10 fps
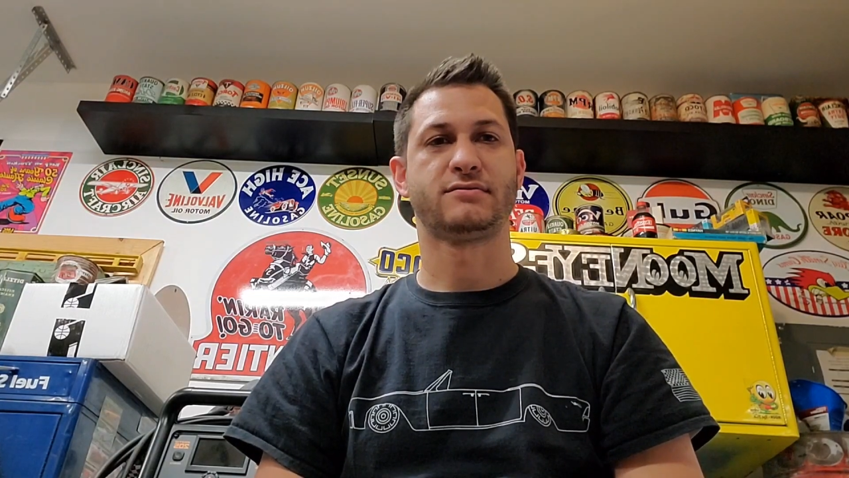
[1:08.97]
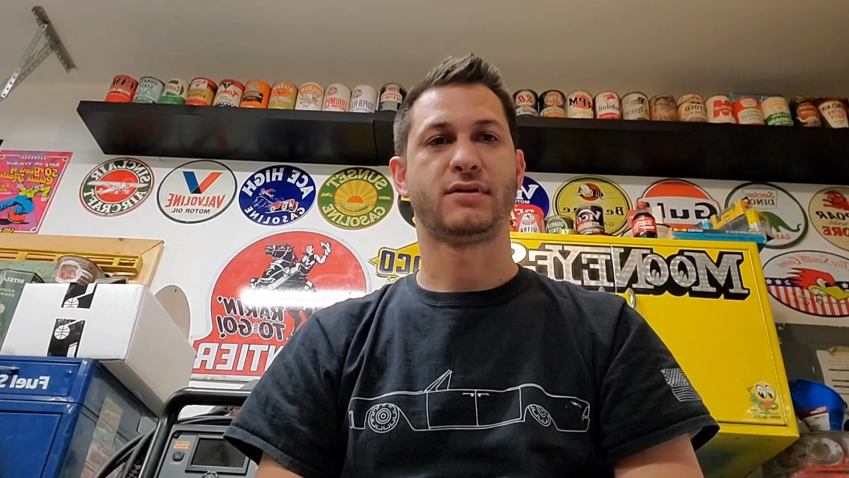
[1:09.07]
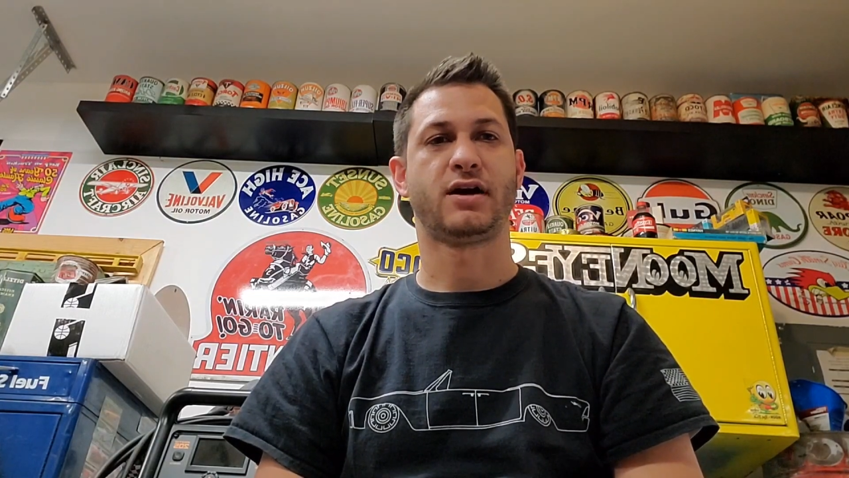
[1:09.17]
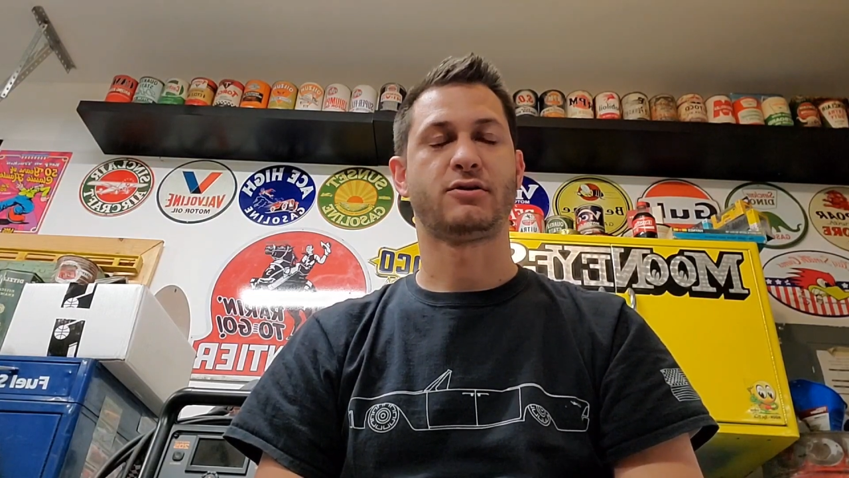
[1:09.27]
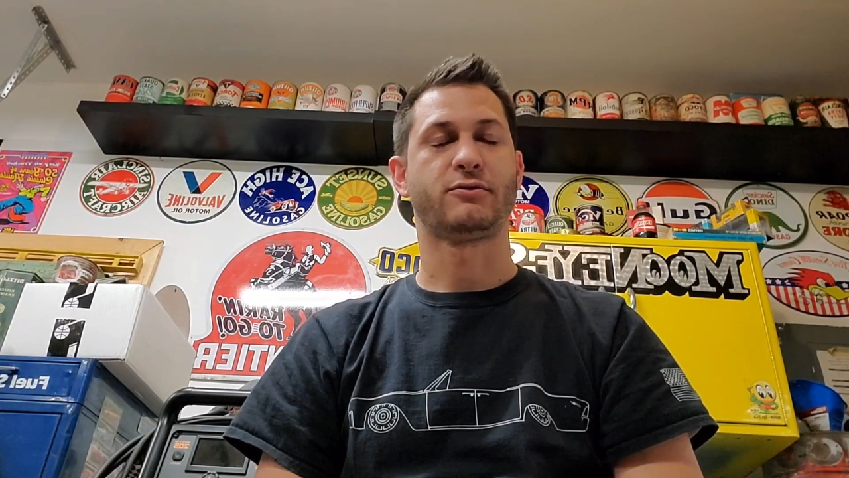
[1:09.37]

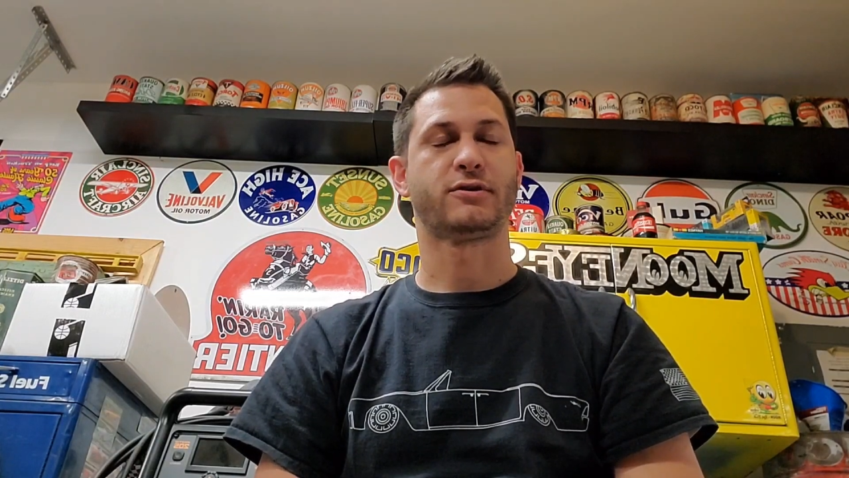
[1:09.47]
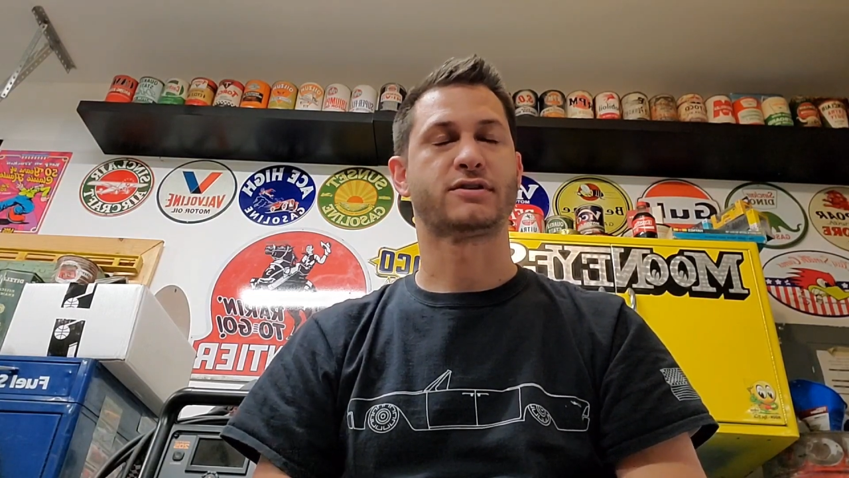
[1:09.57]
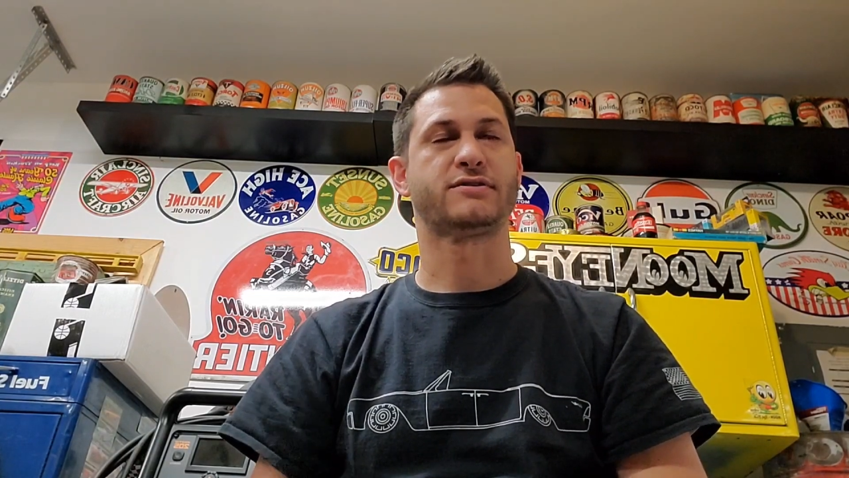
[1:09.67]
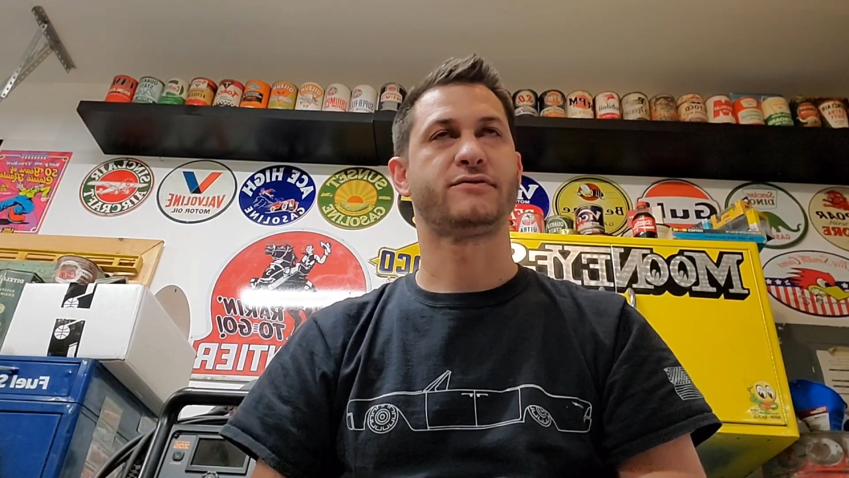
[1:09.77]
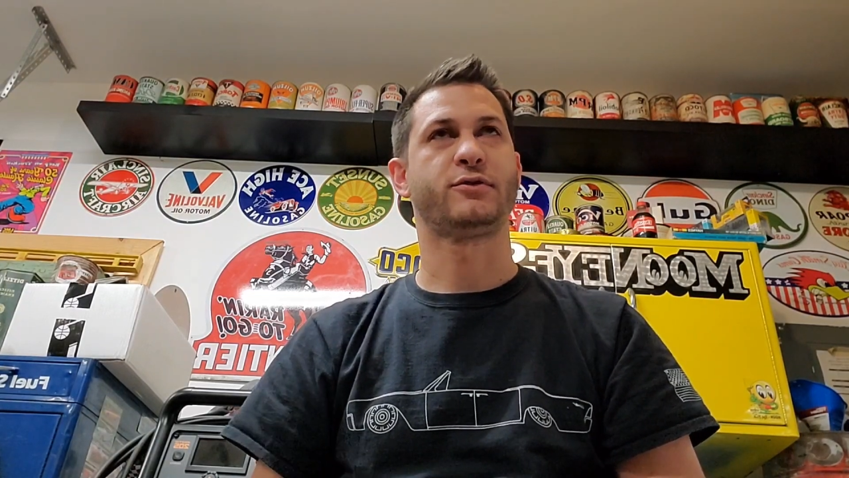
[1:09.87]

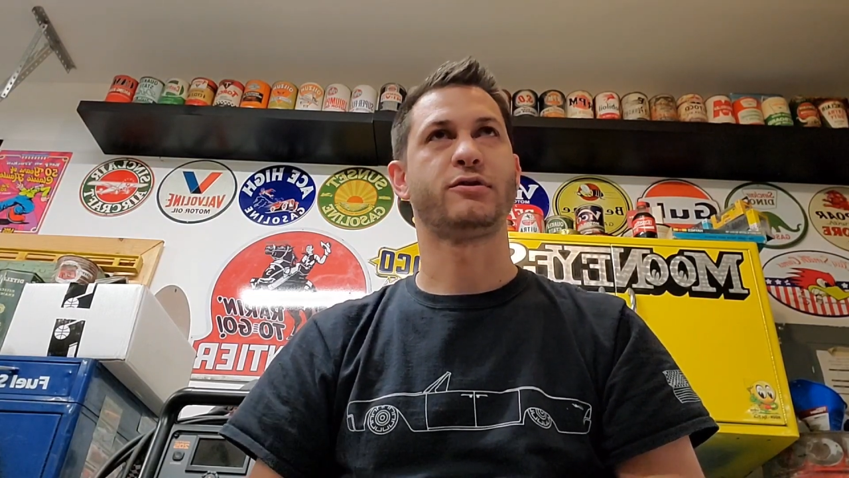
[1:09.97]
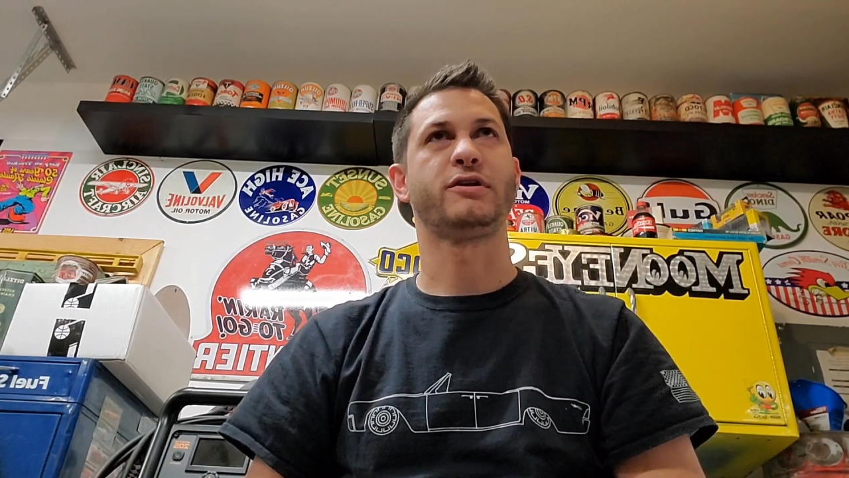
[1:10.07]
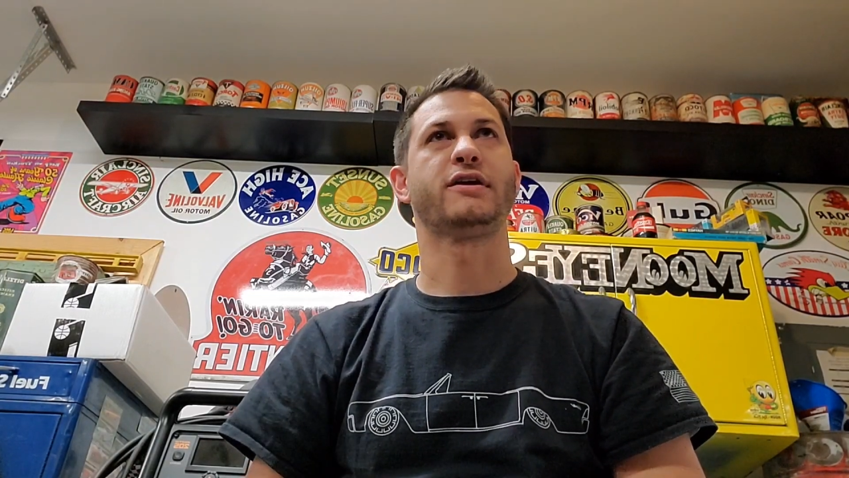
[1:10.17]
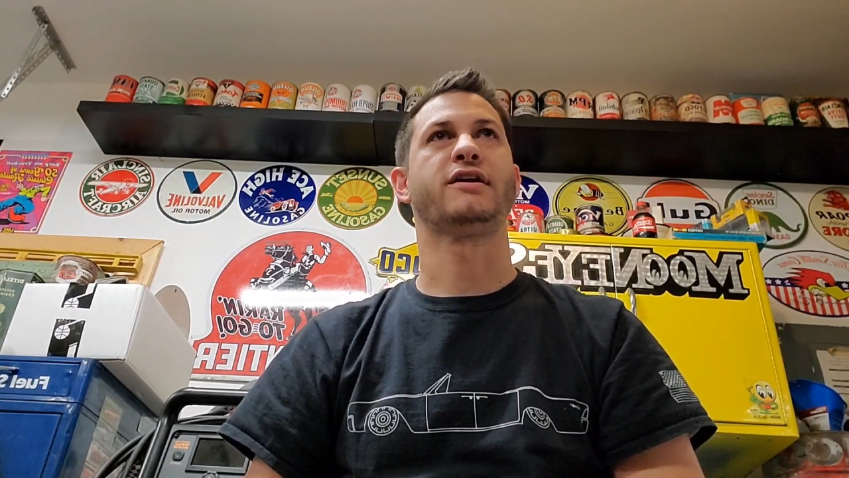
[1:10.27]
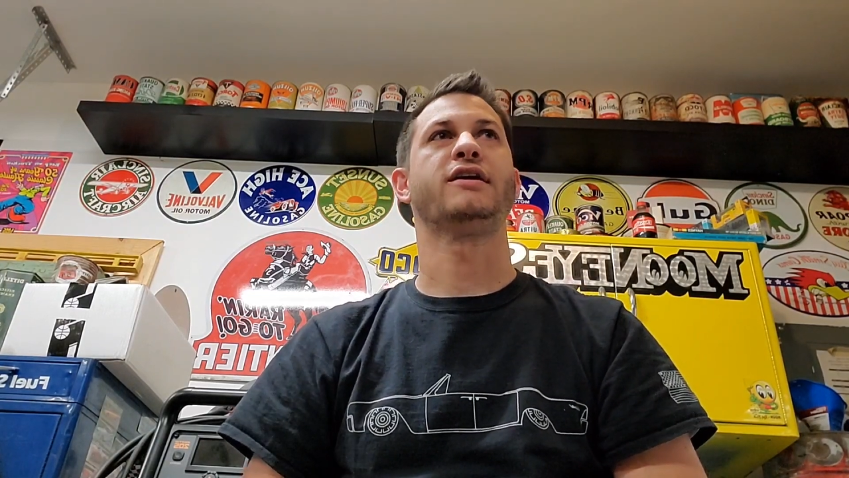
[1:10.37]
AutoWorks
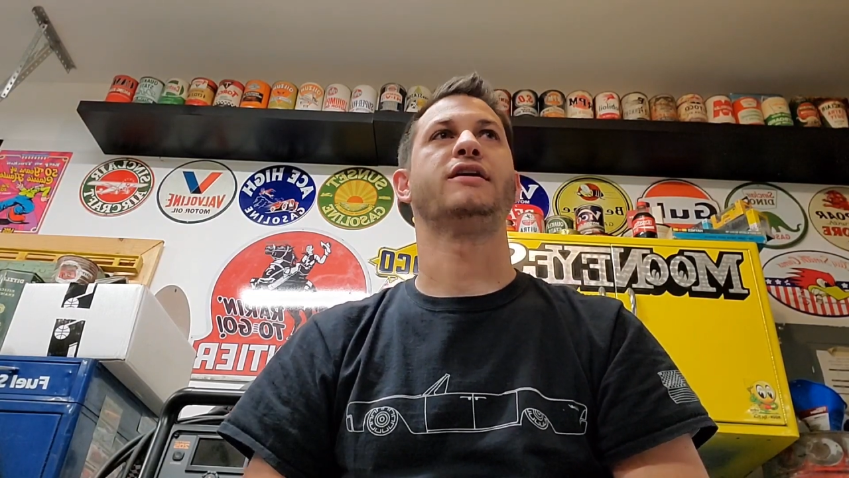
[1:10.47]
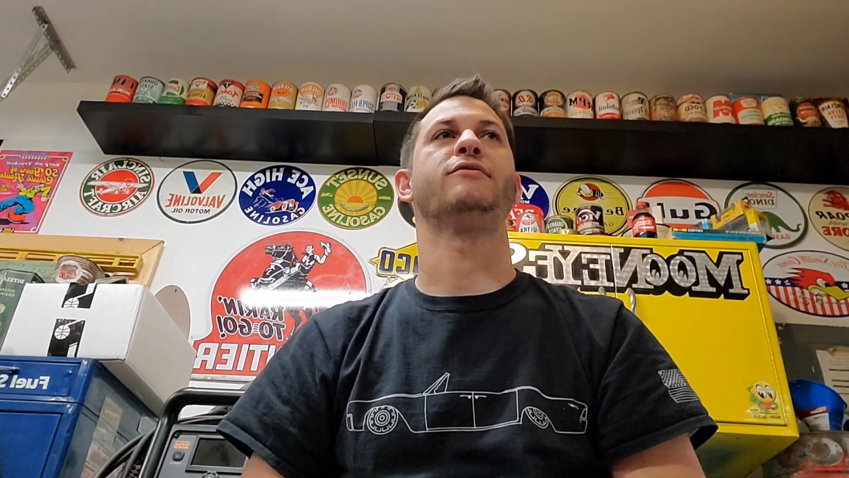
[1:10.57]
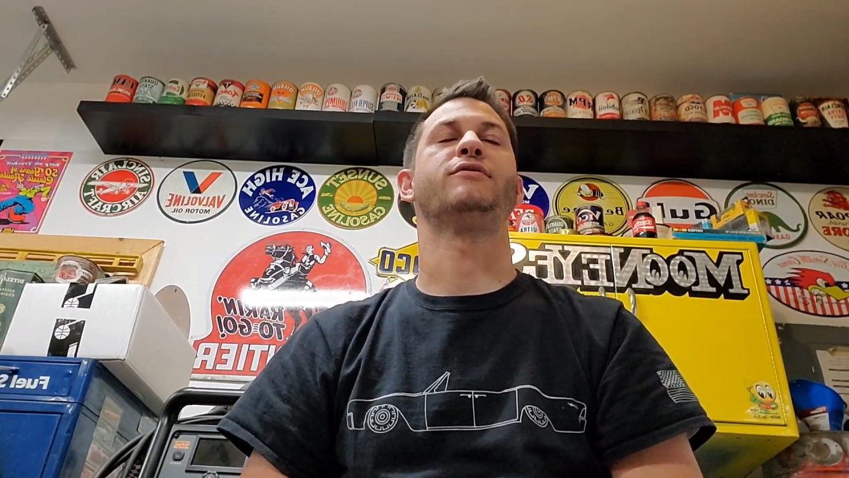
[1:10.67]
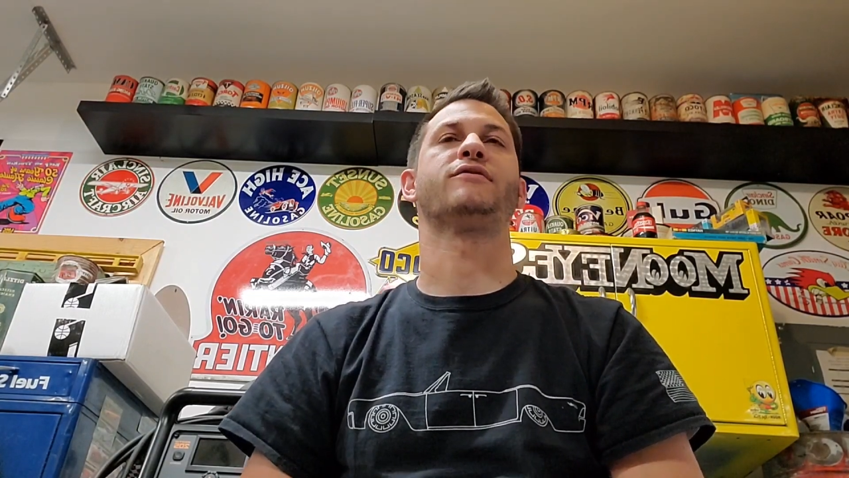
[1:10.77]
4-link kit with